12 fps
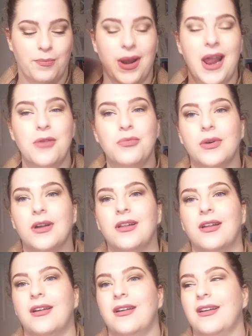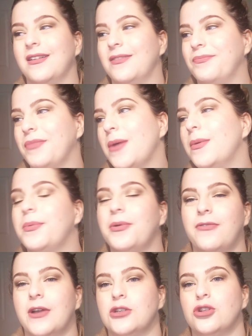But I'm a
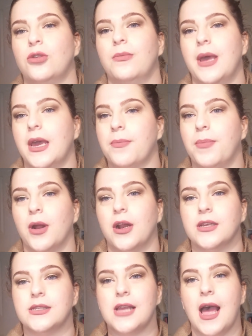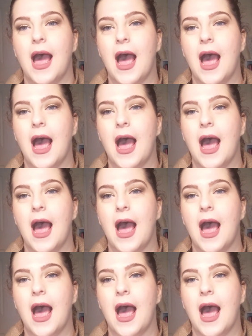professional makeup artist.